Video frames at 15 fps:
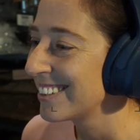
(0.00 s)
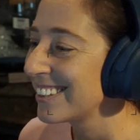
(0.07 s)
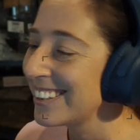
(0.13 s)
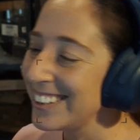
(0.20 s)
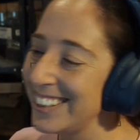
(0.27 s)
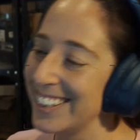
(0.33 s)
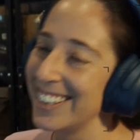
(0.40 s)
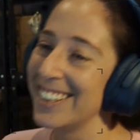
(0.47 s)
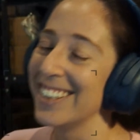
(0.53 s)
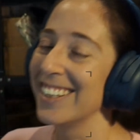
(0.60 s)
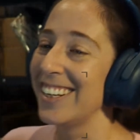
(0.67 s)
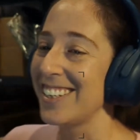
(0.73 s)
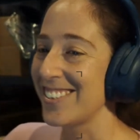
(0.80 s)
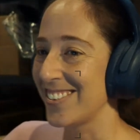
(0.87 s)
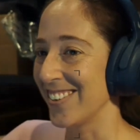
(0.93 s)
Yeah,
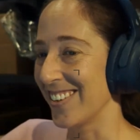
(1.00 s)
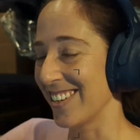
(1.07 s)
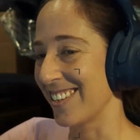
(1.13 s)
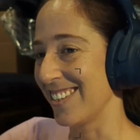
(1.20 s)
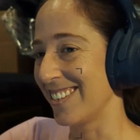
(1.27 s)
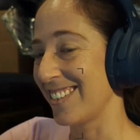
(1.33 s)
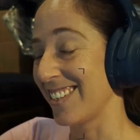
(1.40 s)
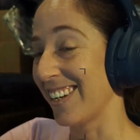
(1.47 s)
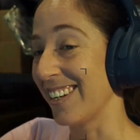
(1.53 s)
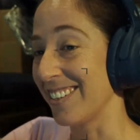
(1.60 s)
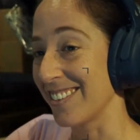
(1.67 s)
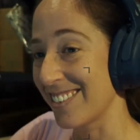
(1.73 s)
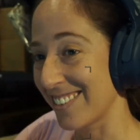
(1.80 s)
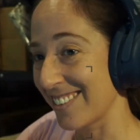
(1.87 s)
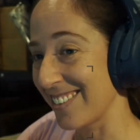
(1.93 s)
like Jonathan
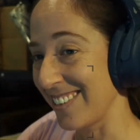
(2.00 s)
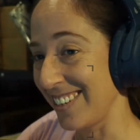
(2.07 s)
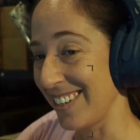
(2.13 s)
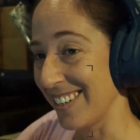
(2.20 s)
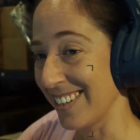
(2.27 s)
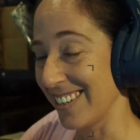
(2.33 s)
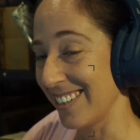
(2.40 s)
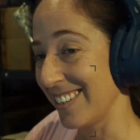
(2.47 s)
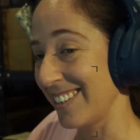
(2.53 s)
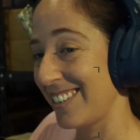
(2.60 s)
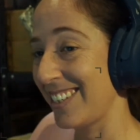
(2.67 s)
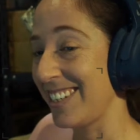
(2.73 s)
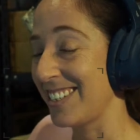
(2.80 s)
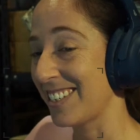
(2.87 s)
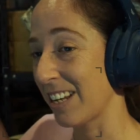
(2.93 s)
says, the
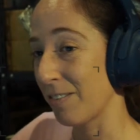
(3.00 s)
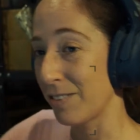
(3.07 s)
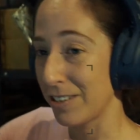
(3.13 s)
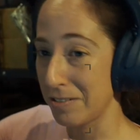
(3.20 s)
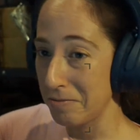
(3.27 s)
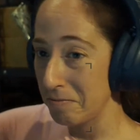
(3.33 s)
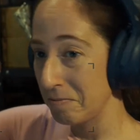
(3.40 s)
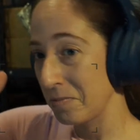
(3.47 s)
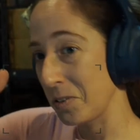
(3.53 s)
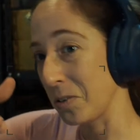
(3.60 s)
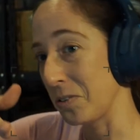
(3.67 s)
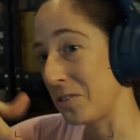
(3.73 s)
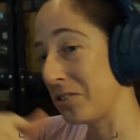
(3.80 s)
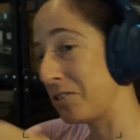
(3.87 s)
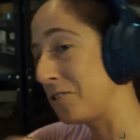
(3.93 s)
T7
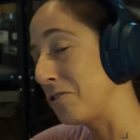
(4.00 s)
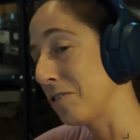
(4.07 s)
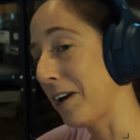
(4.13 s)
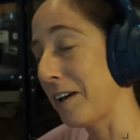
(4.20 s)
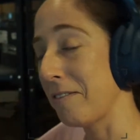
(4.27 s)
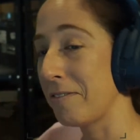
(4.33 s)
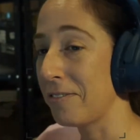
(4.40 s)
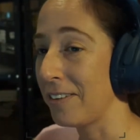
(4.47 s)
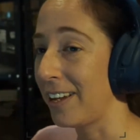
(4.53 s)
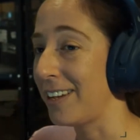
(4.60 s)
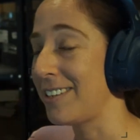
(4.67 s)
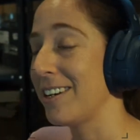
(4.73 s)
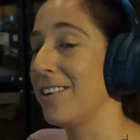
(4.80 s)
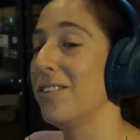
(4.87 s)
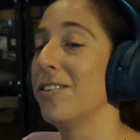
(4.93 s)
goes straight flat
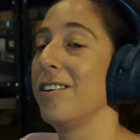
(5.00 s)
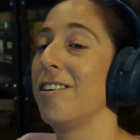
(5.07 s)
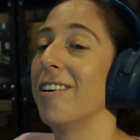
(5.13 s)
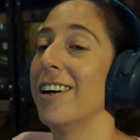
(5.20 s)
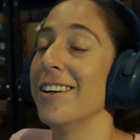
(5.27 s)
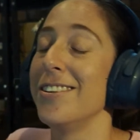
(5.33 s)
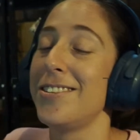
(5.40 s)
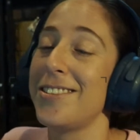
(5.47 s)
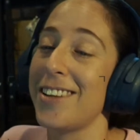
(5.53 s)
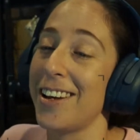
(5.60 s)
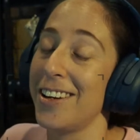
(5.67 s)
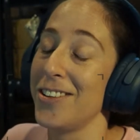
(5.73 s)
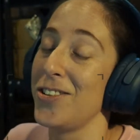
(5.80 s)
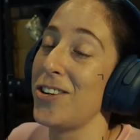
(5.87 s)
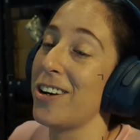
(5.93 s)
down on the ground,
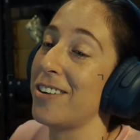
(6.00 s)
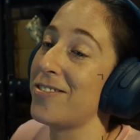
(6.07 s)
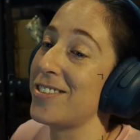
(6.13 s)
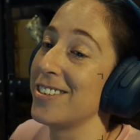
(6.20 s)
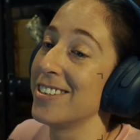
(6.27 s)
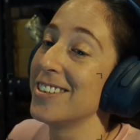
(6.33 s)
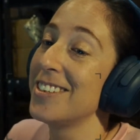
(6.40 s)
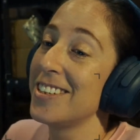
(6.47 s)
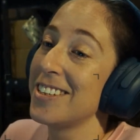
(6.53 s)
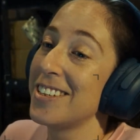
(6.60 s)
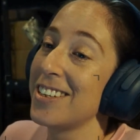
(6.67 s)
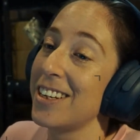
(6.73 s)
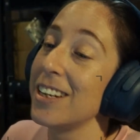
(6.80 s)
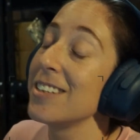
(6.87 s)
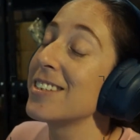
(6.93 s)
and you have to.
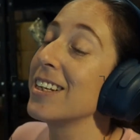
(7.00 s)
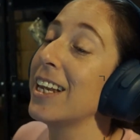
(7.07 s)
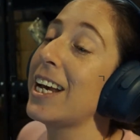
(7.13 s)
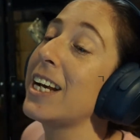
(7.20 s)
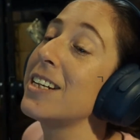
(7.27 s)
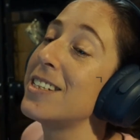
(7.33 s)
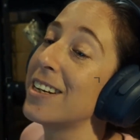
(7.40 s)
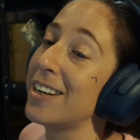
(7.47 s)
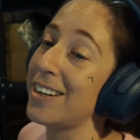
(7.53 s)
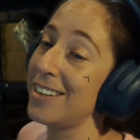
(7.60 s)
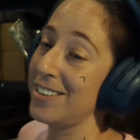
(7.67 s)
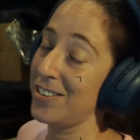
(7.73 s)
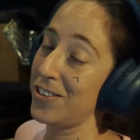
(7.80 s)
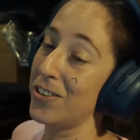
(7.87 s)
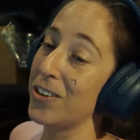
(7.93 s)
It's leg
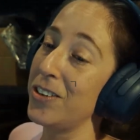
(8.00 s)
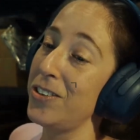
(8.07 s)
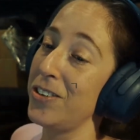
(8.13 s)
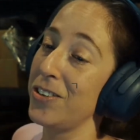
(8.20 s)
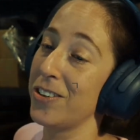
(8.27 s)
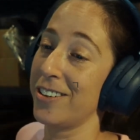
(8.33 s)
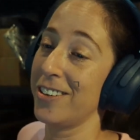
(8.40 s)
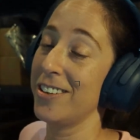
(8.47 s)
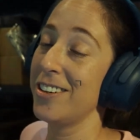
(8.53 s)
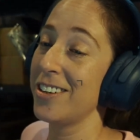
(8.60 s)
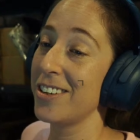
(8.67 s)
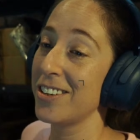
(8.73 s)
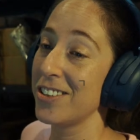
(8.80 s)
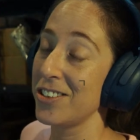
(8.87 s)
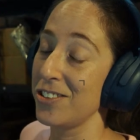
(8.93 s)
day, you
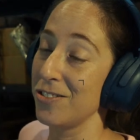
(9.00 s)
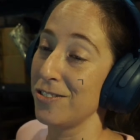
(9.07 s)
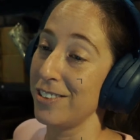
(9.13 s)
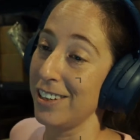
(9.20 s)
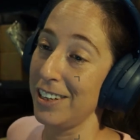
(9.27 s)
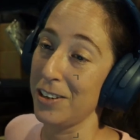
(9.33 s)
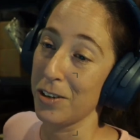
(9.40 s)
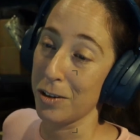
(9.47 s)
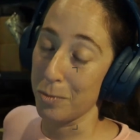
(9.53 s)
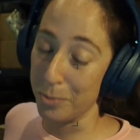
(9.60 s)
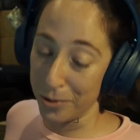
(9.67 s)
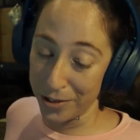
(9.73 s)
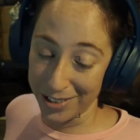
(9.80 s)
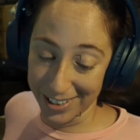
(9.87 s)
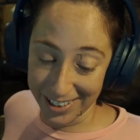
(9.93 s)
really got to
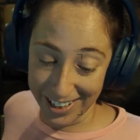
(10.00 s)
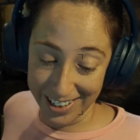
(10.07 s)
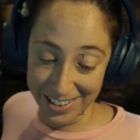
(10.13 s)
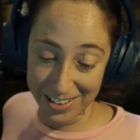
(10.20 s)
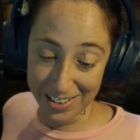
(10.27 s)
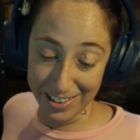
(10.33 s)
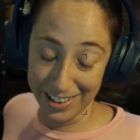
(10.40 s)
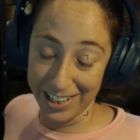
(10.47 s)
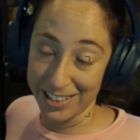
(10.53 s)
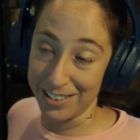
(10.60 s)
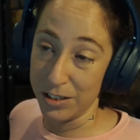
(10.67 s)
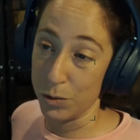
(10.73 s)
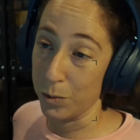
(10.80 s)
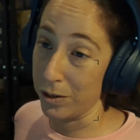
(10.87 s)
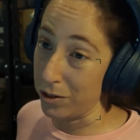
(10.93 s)
put your legs
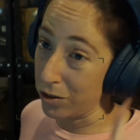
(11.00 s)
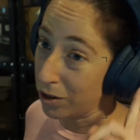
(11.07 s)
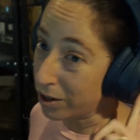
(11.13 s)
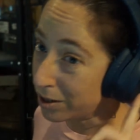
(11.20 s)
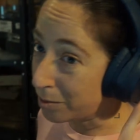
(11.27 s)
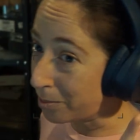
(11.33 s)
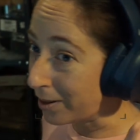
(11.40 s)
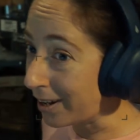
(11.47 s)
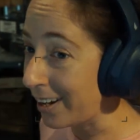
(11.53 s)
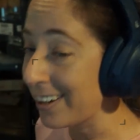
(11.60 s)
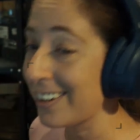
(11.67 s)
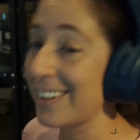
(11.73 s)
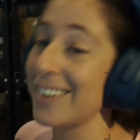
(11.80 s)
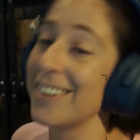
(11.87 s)
into it, not your back,